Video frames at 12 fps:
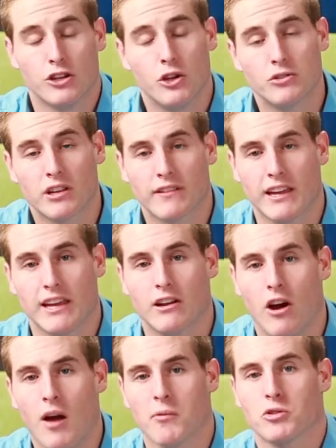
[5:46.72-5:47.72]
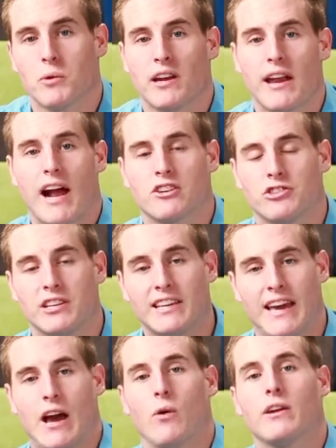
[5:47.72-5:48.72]
Using the e-commerce, we can actually
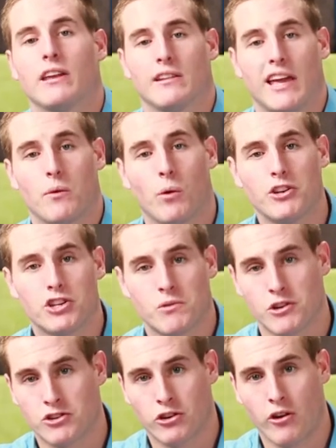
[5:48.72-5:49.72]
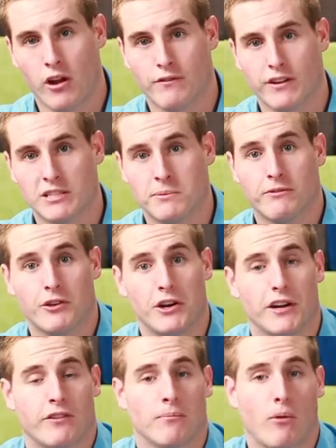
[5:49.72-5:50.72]
calculate what your return on investment for
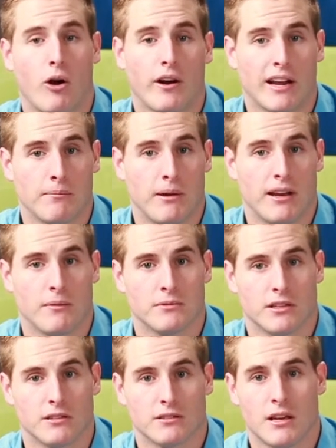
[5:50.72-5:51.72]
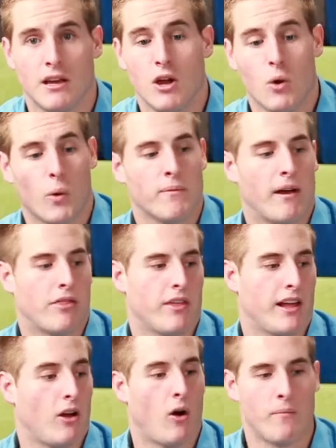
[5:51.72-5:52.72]
your different marketing mediums is. We might
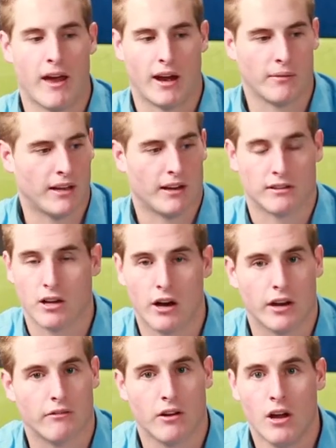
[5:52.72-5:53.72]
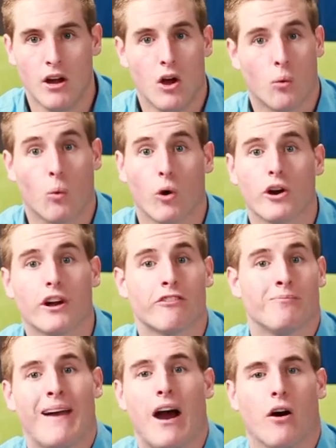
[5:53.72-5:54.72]
think, oh man, I'm getting a ton of word
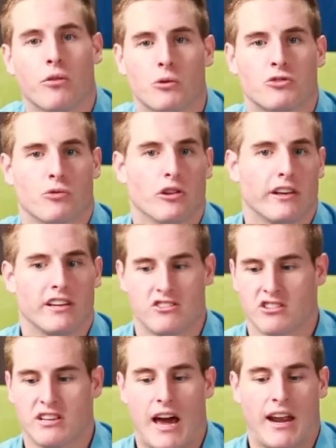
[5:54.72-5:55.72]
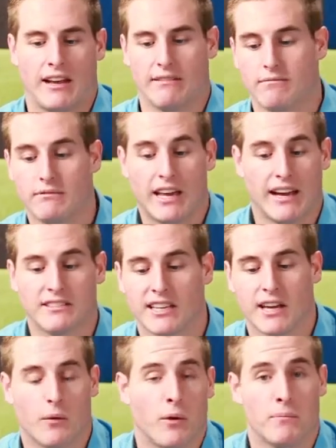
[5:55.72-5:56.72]
of mouth, which really is just kind of
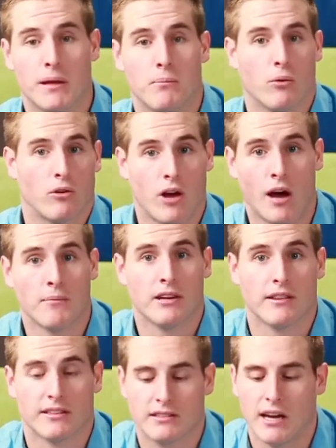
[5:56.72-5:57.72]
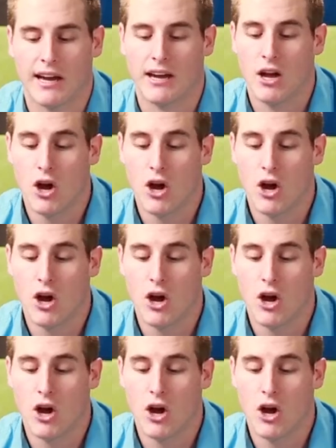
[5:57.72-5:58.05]
guessing it when people come into the site.